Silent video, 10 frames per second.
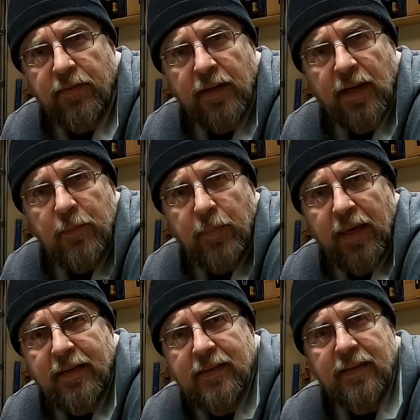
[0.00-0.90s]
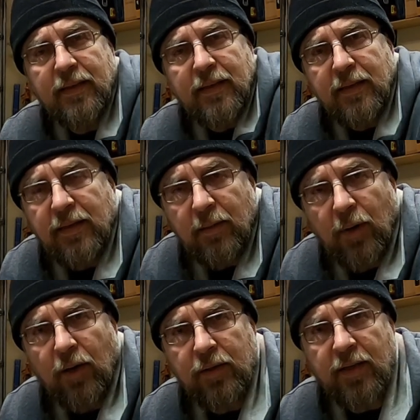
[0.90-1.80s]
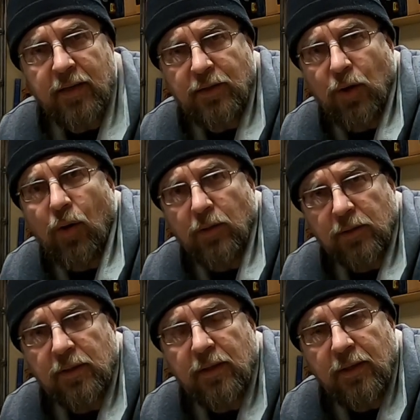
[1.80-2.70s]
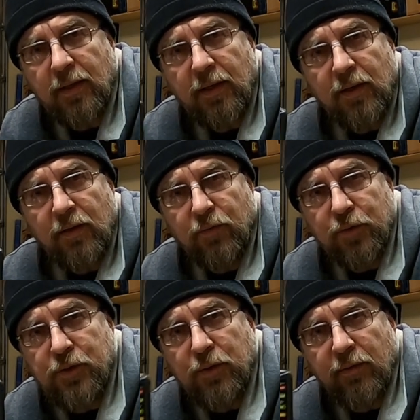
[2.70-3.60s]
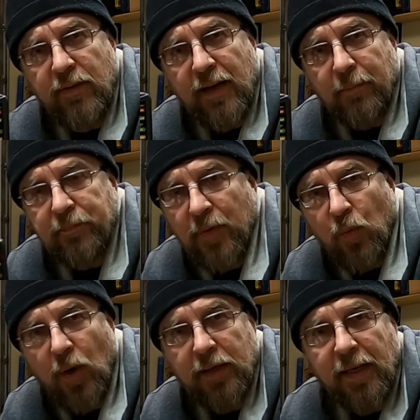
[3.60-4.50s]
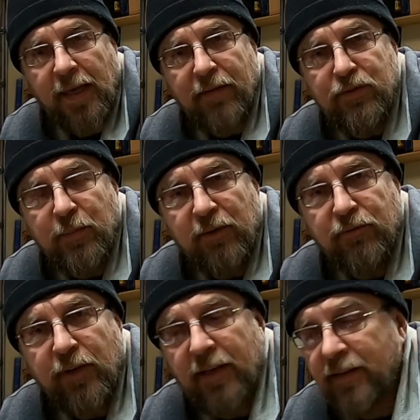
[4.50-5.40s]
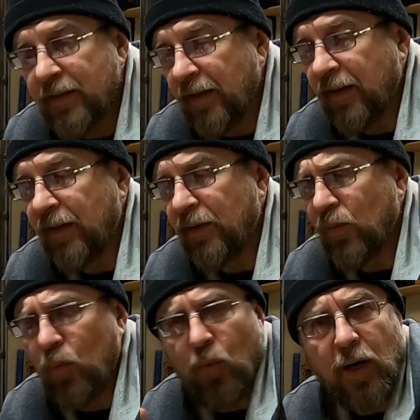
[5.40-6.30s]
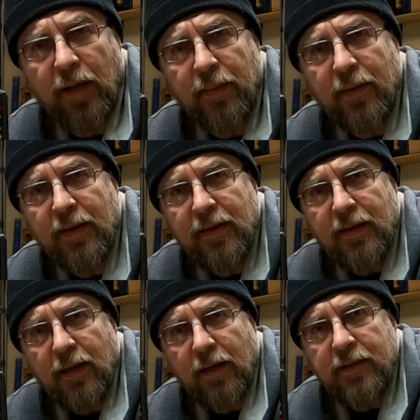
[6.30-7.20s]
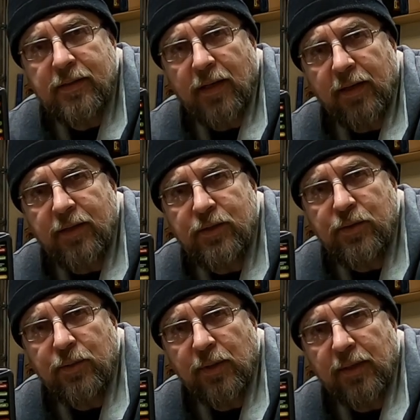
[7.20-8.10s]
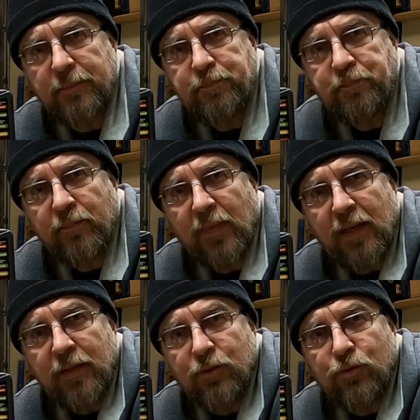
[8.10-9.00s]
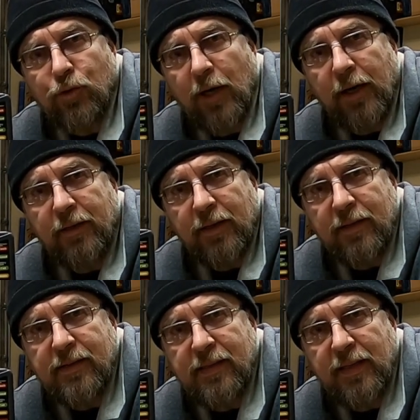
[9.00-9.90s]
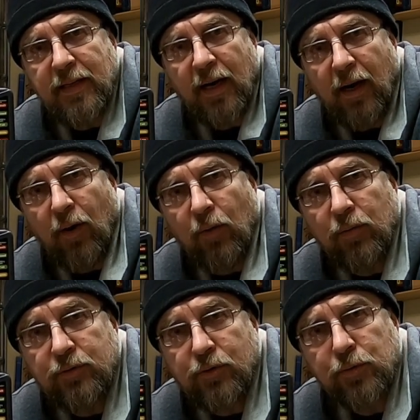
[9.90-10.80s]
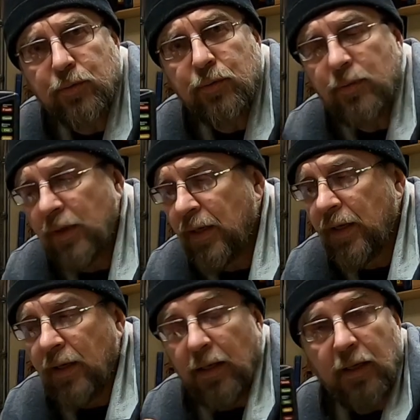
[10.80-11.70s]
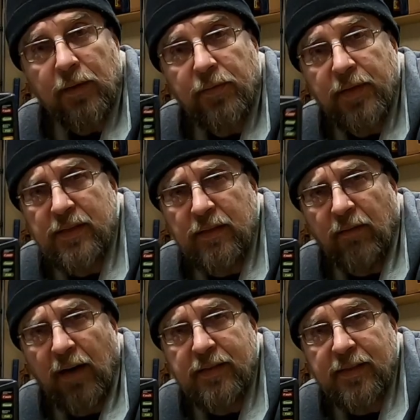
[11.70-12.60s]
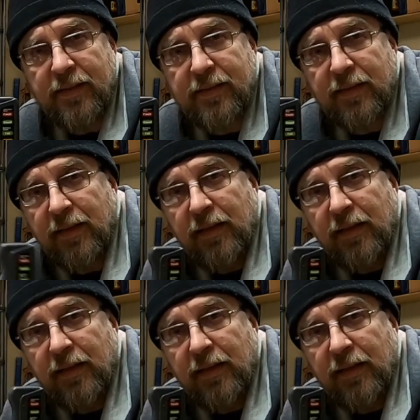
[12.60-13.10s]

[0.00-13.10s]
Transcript: I think I paid about a dollar for two of them. One I gave to my friend and one I decided to, uh, to try it and see how true uh, this device is.